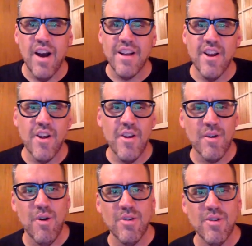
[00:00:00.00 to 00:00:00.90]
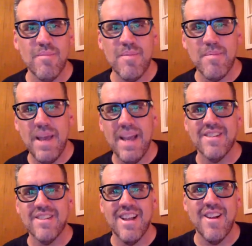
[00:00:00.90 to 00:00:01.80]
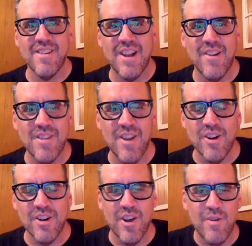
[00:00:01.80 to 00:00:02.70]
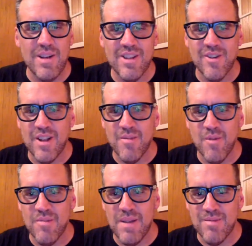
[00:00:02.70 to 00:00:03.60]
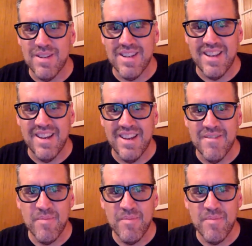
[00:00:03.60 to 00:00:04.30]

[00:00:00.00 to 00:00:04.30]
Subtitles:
I know you were quoting the page. The ongoing quest to create the world's best whiskey. Yeah.